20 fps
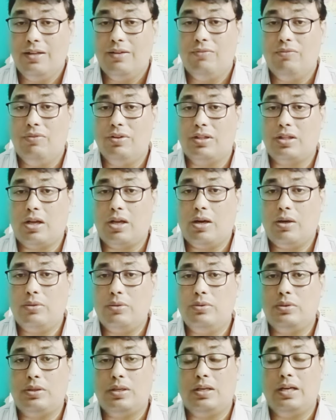
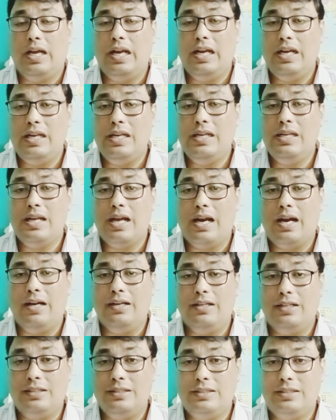without any
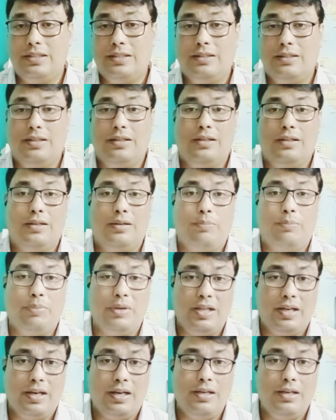adult
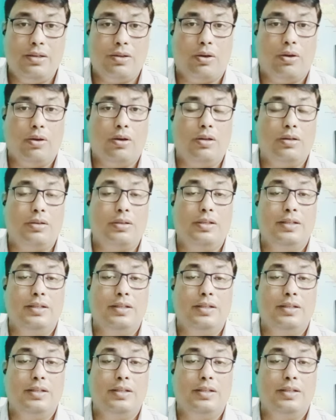parent or